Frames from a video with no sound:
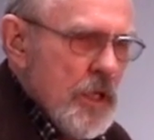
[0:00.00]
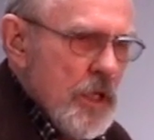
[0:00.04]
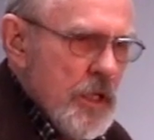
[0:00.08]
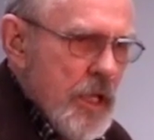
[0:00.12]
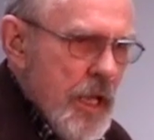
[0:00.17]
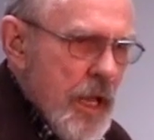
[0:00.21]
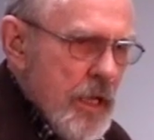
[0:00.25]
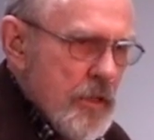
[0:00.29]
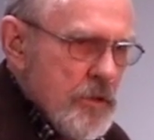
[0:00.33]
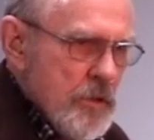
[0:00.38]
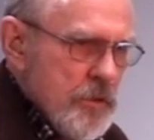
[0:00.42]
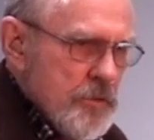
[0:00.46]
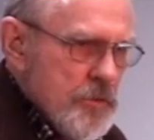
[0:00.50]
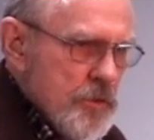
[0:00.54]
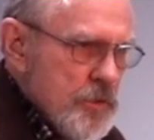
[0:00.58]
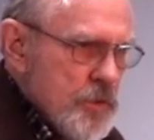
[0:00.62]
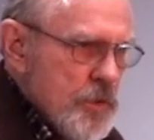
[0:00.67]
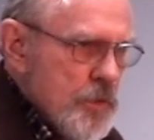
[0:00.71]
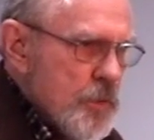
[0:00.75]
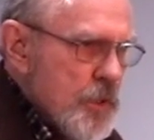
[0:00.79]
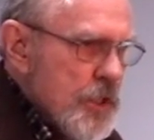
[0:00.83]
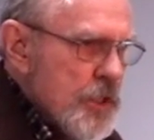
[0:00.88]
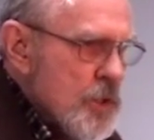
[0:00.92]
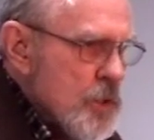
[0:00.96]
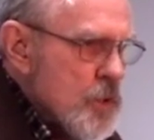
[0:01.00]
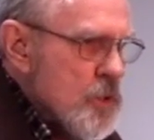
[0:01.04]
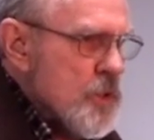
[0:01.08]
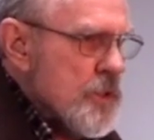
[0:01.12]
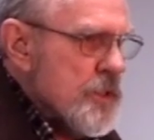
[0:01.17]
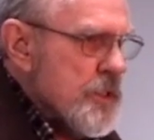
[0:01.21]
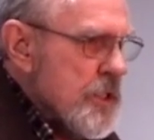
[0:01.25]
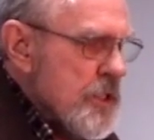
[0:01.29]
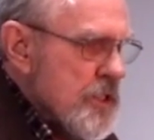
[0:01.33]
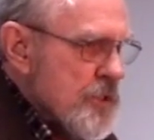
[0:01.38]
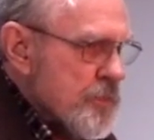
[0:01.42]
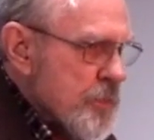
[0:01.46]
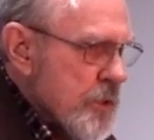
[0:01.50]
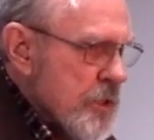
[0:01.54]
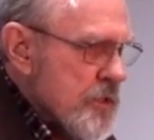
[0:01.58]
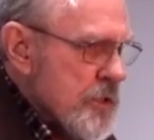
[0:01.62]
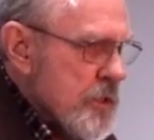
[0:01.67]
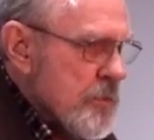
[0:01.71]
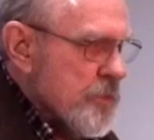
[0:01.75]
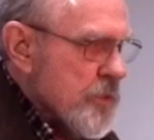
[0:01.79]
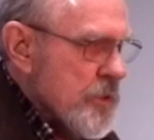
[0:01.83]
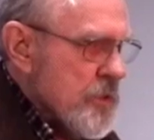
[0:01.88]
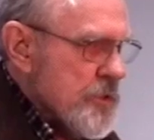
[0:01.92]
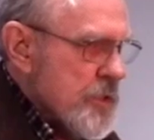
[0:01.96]
that we use these
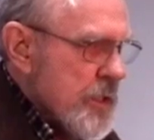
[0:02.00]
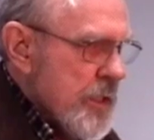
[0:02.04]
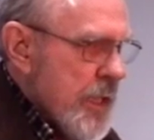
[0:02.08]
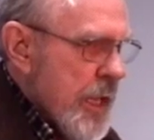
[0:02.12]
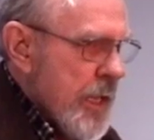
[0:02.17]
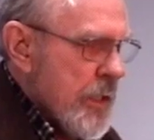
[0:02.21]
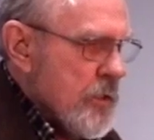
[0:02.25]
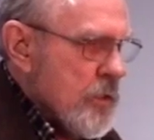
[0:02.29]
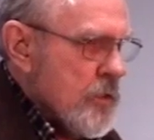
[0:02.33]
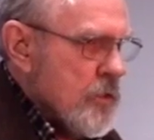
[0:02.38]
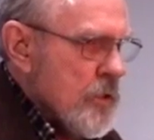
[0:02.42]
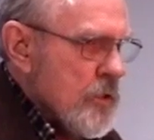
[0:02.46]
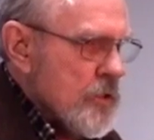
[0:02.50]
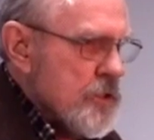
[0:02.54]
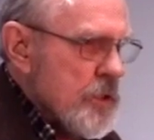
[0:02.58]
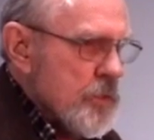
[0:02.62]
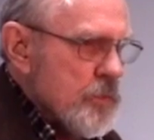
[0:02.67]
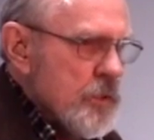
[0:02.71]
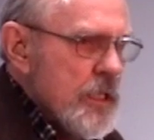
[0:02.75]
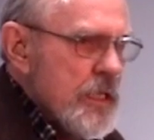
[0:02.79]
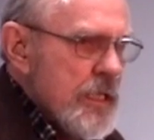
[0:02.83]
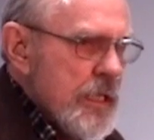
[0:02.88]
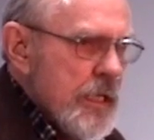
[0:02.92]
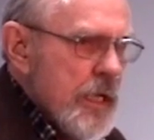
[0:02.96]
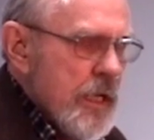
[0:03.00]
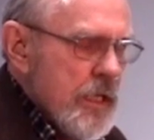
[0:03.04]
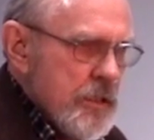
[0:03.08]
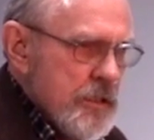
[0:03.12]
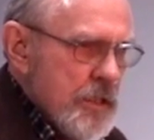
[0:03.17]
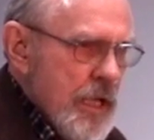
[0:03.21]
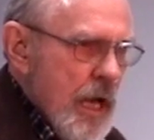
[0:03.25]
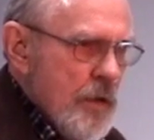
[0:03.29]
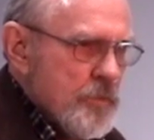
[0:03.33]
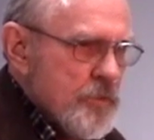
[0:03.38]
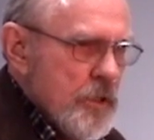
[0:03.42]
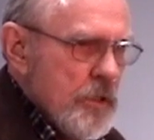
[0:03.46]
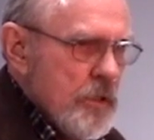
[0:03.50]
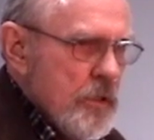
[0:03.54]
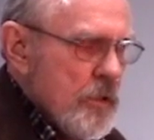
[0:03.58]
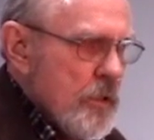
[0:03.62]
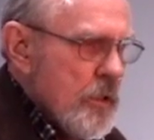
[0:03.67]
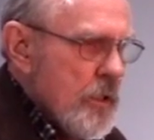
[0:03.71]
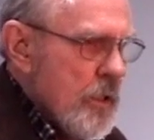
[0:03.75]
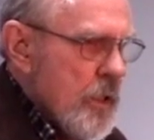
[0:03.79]
principles in agriculture really got adopted on a